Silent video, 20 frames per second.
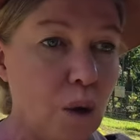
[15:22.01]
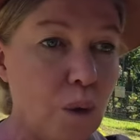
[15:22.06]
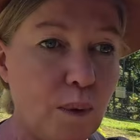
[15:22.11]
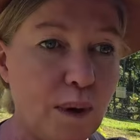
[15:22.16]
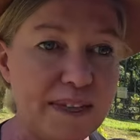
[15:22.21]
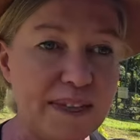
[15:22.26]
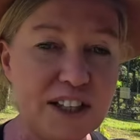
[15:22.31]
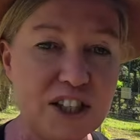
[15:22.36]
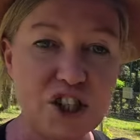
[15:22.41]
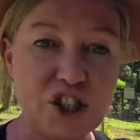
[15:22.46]

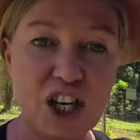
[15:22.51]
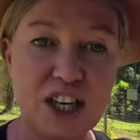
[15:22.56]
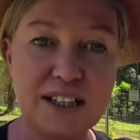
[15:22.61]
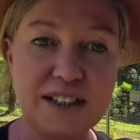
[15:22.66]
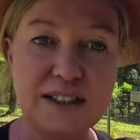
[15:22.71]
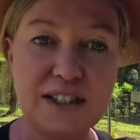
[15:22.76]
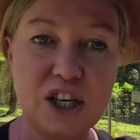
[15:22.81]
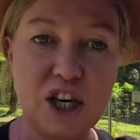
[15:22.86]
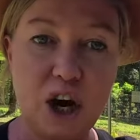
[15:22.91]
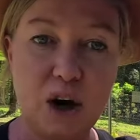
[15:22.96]
when the
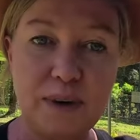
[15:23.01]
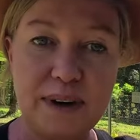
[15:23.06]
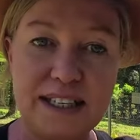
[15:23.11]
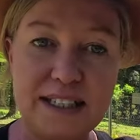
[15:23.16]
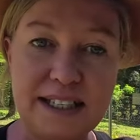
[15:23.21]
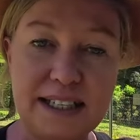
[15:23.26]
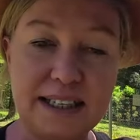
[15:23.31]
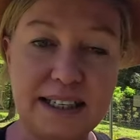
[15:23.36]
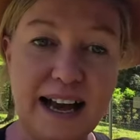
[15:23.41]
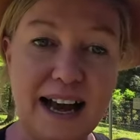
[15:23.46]
chickens go
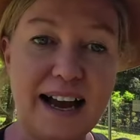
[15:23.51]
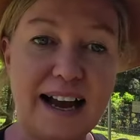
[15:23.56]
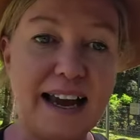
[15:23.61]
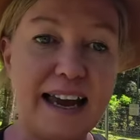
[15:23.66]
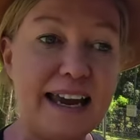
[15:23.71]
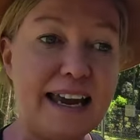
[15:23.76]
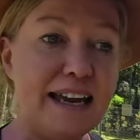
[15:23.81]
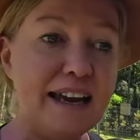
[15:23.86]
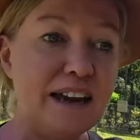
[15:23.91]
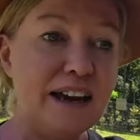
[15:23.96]
into
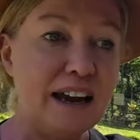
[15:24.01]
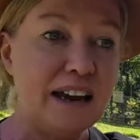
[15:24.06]
lay,